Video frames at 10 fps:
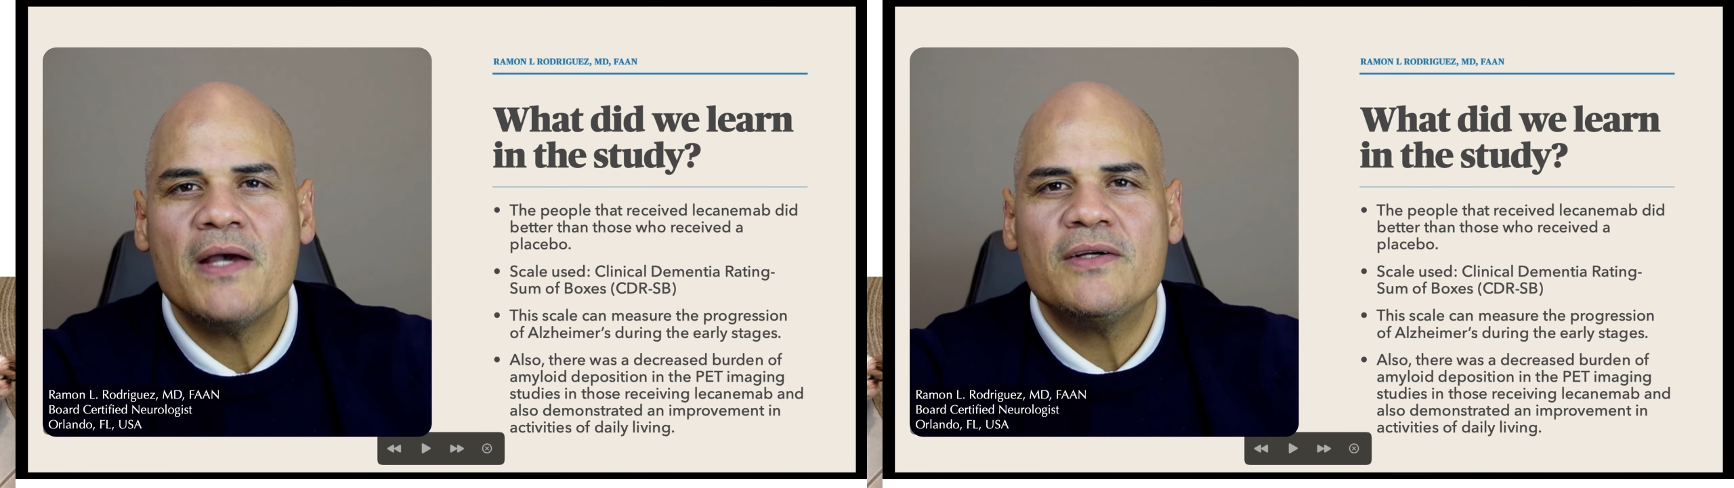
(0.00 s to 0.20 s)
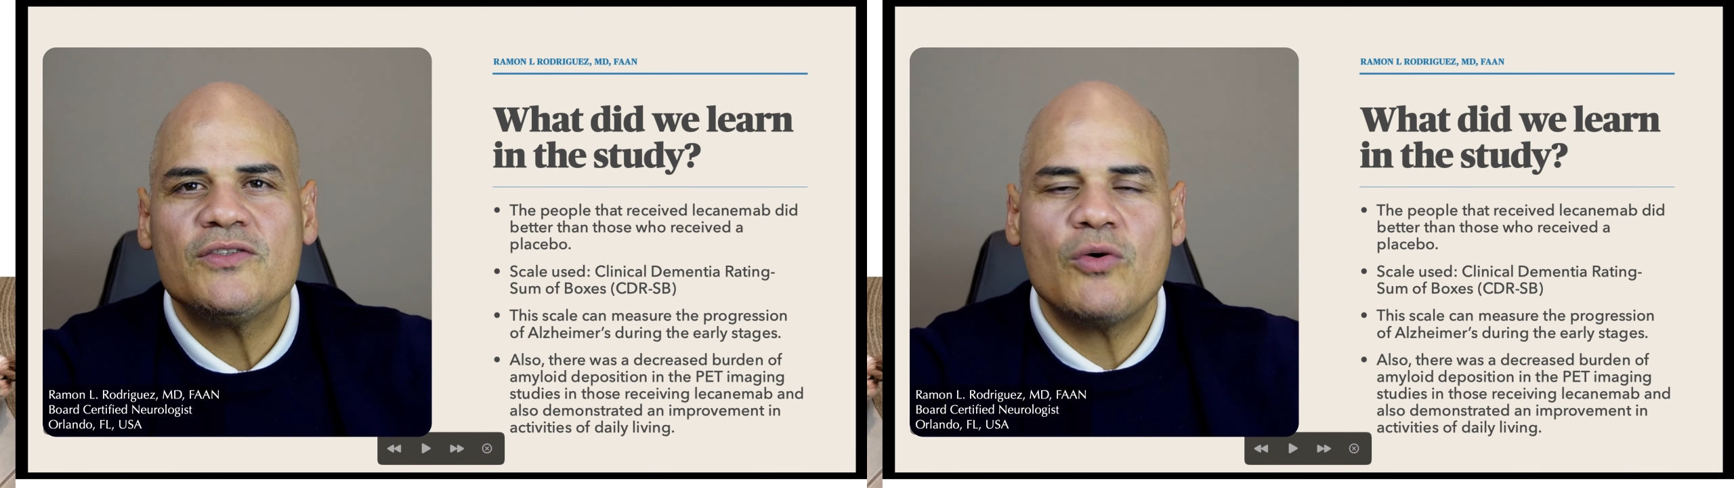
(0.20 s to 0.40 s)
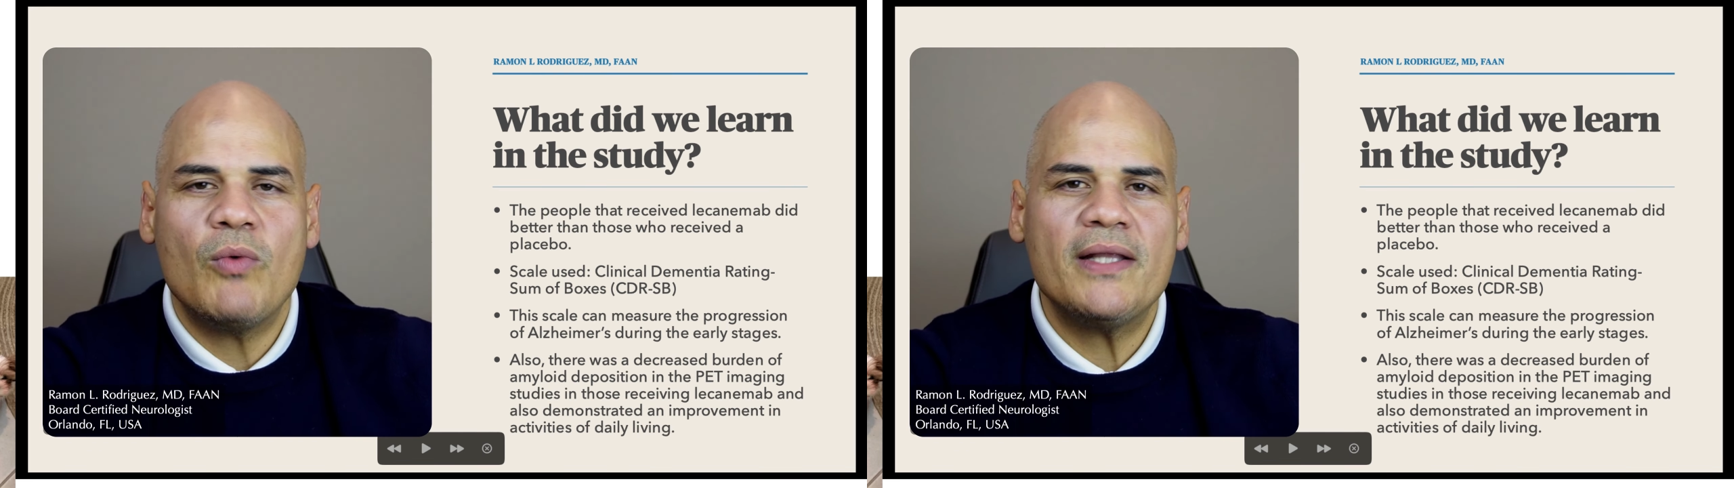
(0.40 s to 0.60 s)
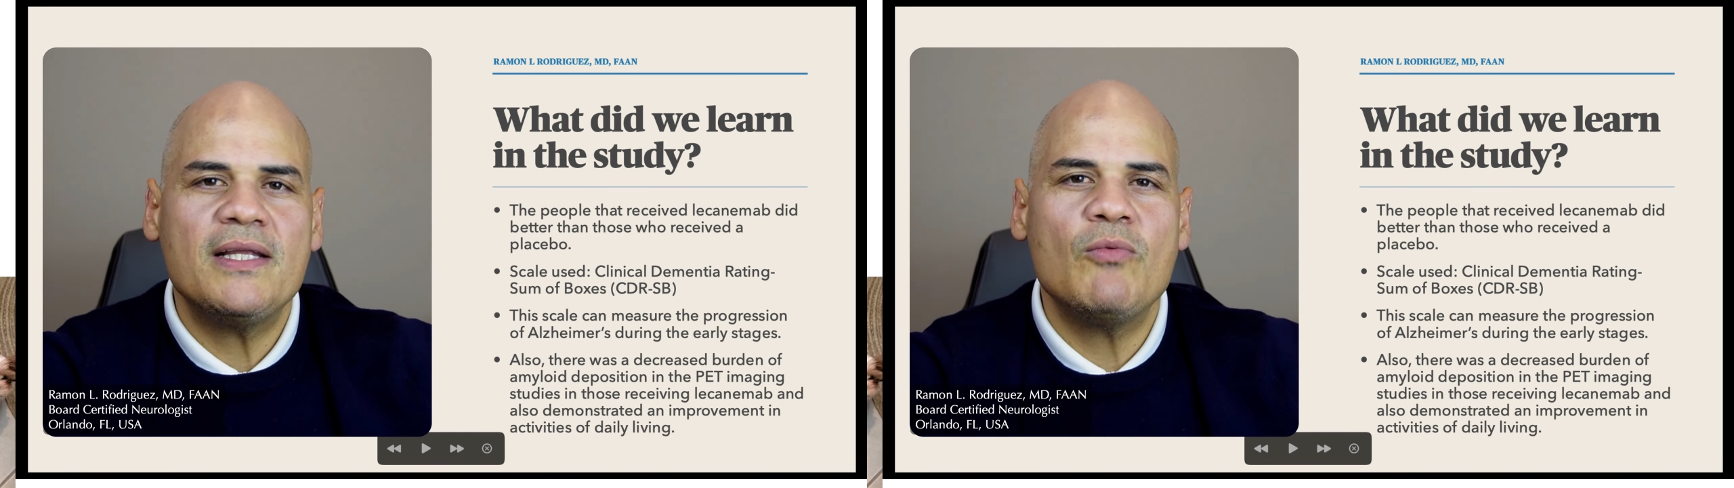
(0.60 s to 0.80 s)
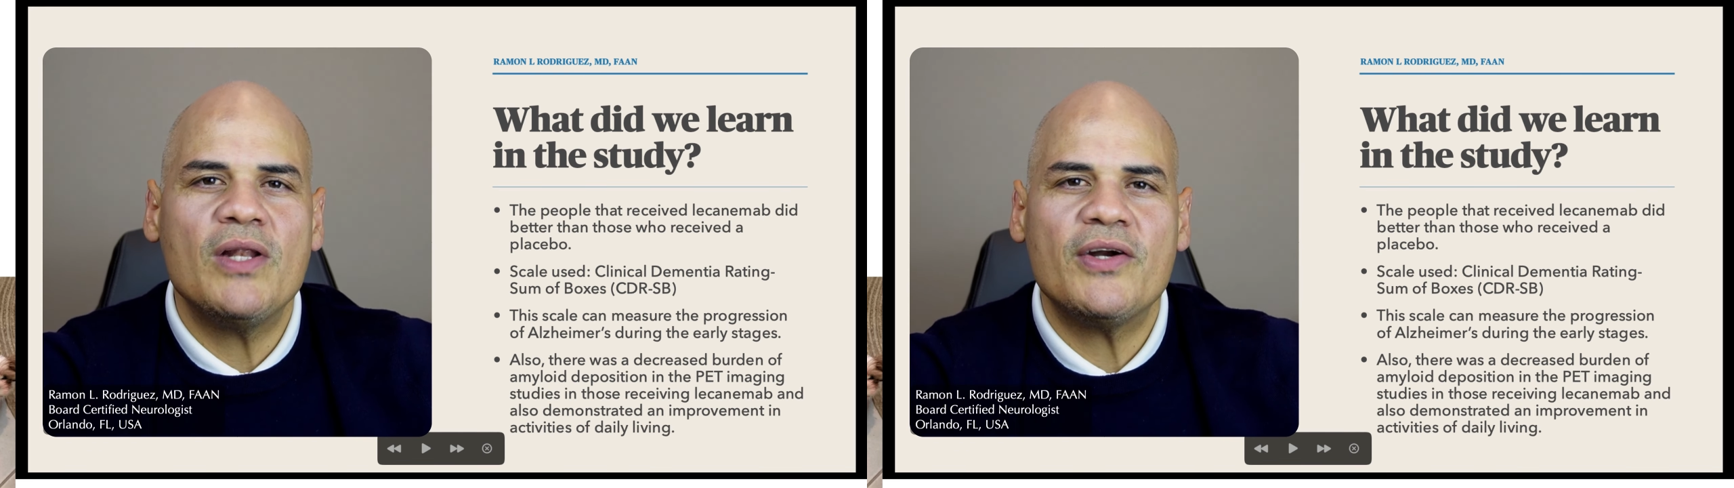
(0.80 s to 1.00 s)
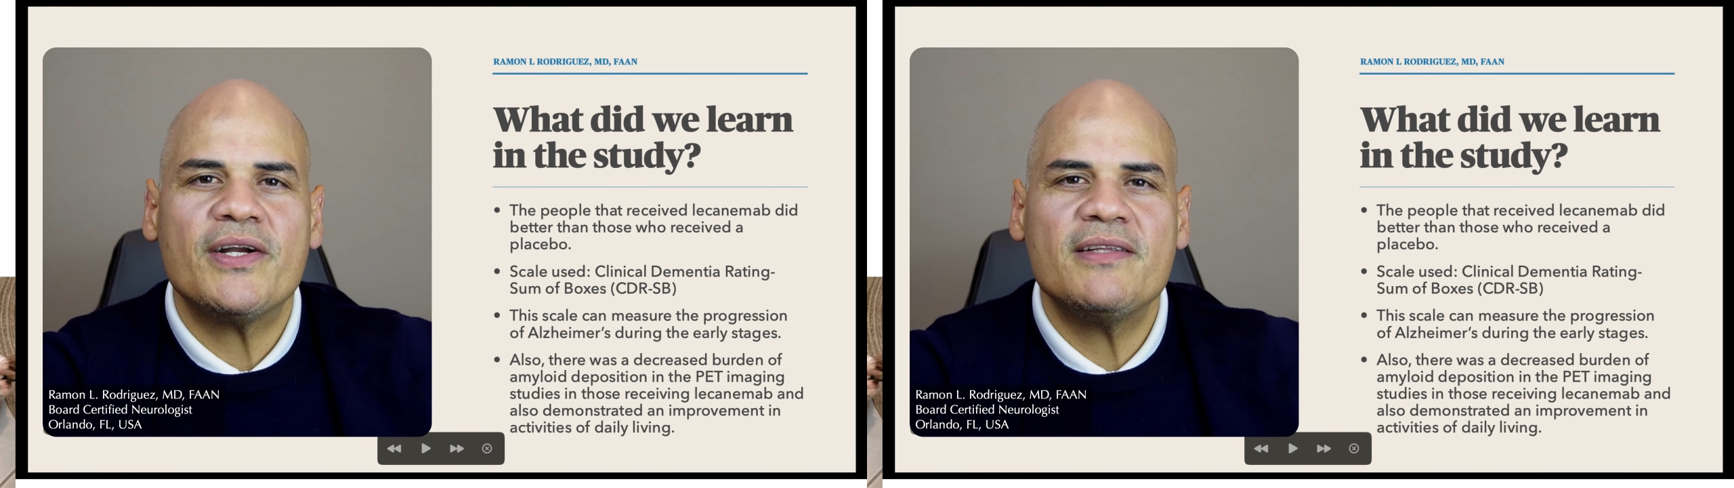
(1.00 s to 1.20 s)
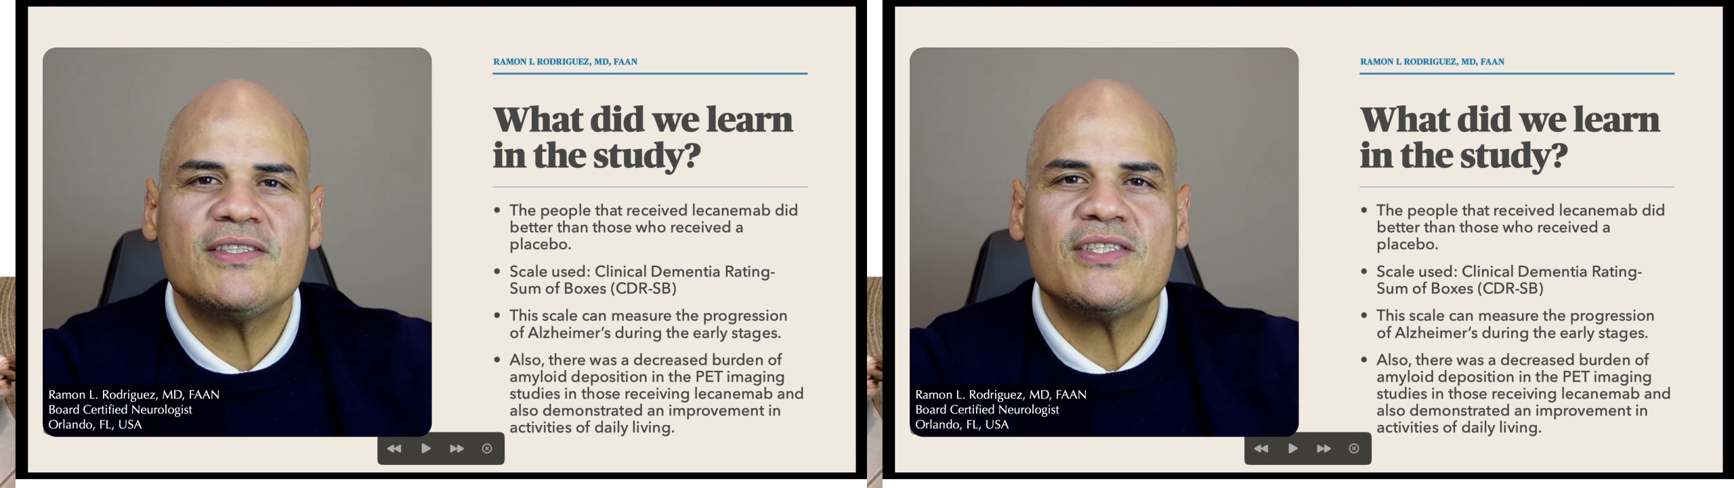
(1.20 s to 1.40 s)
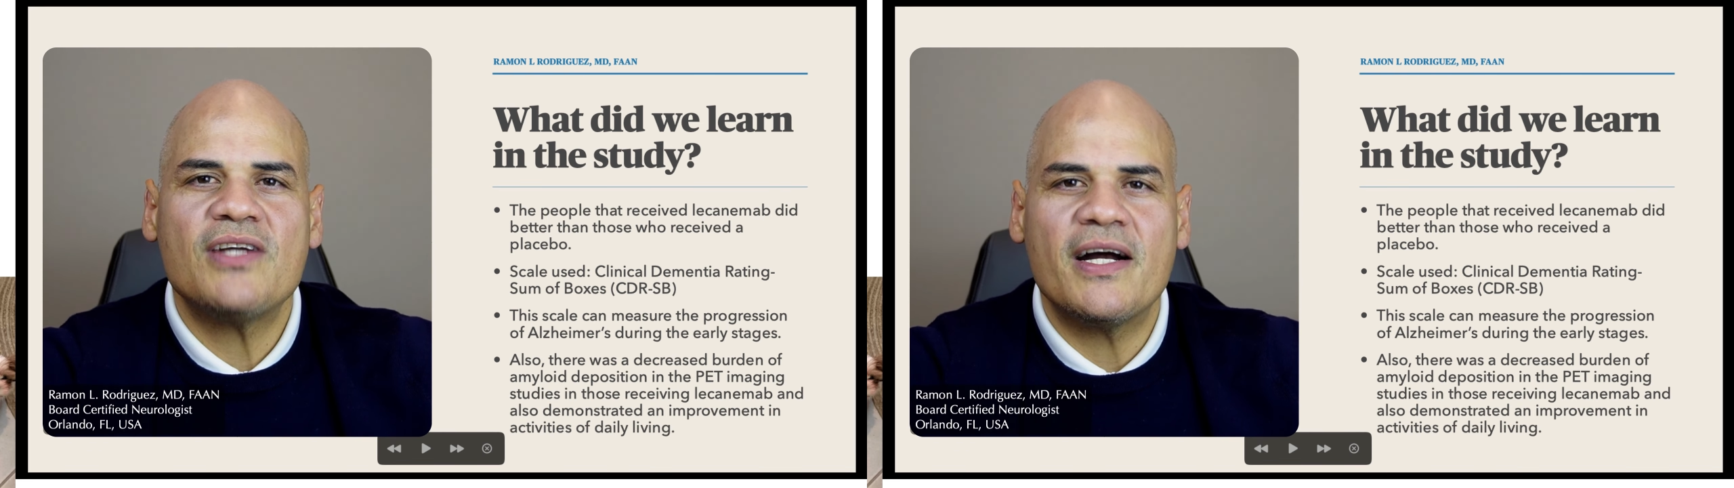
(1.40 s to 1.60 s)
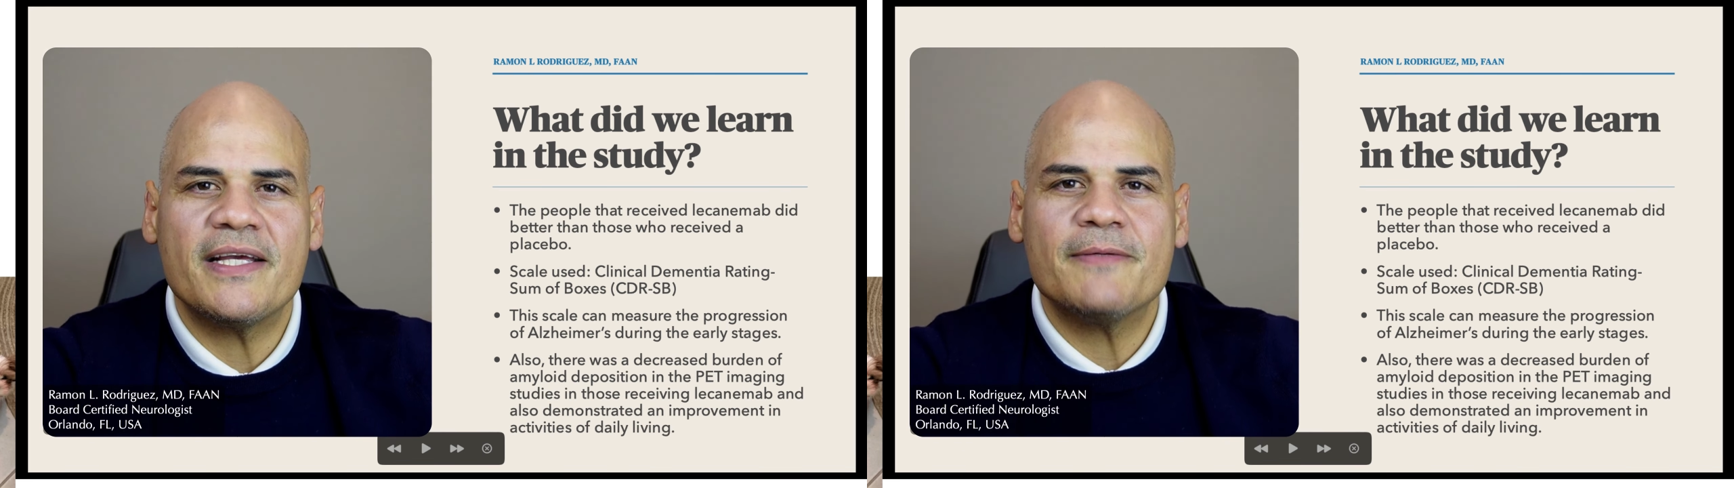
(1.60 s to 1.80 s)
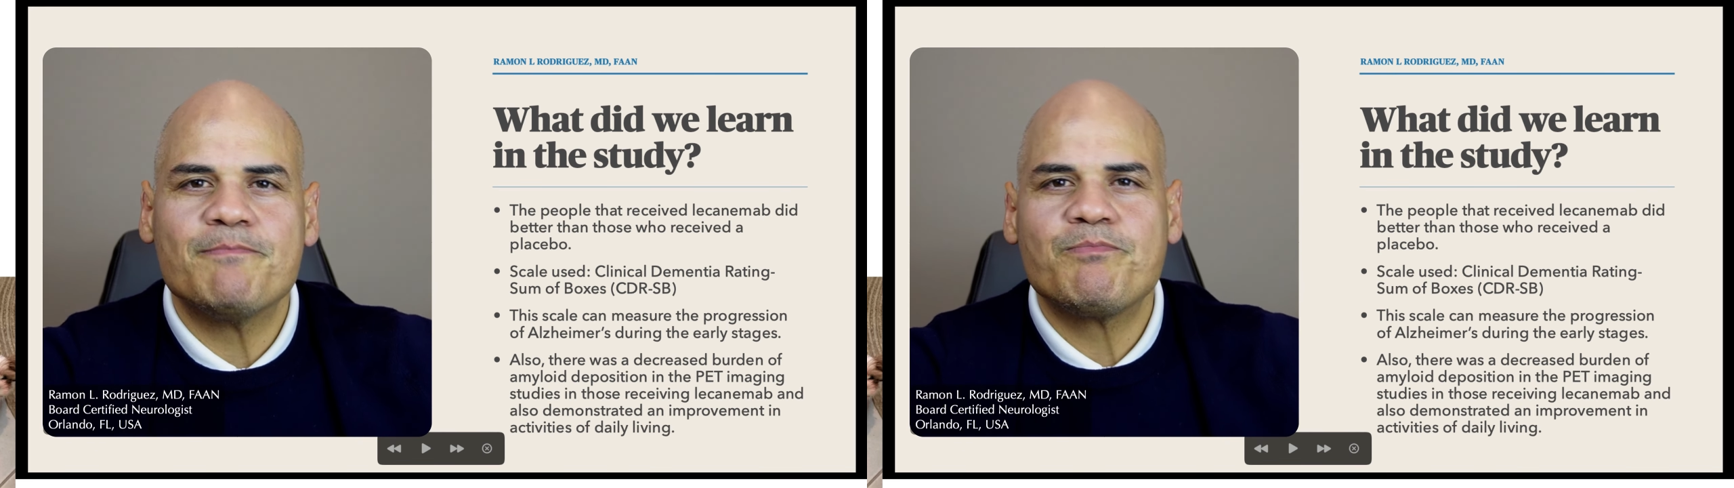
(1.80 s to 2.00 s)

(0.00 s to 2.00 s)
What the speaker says: So what did we learn in the study?